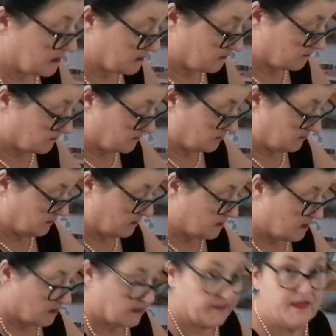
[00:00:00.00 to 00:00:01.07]
know.
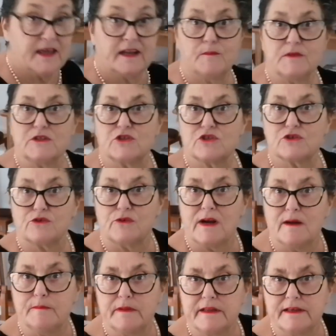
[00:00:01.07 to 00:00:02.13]
And then I'll be
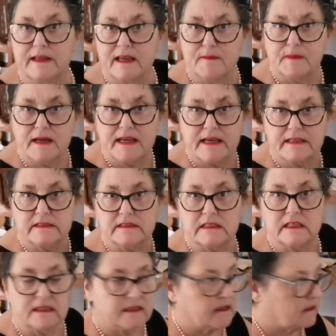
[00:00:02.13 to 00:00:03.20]
scrambling to get my hands
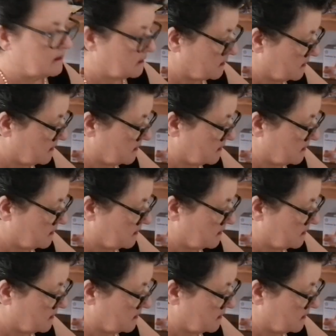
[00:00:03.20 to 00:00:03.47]
clean.